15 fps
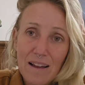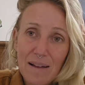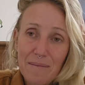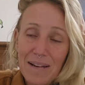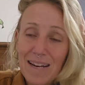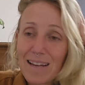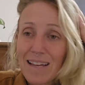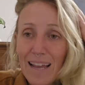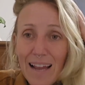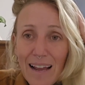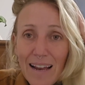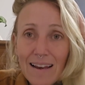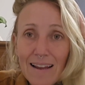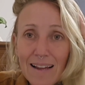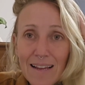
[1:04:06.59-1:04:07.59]
I mean, I
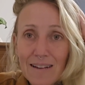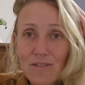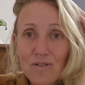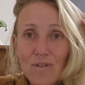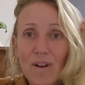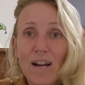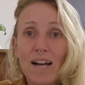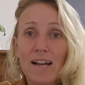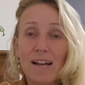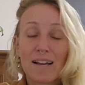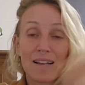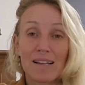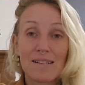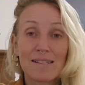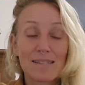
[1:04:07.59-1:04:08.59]
can try.
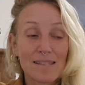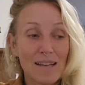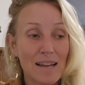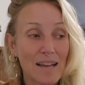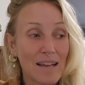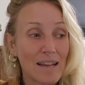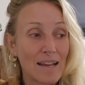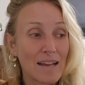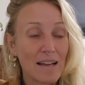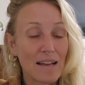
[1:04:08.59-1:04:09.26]
I can say,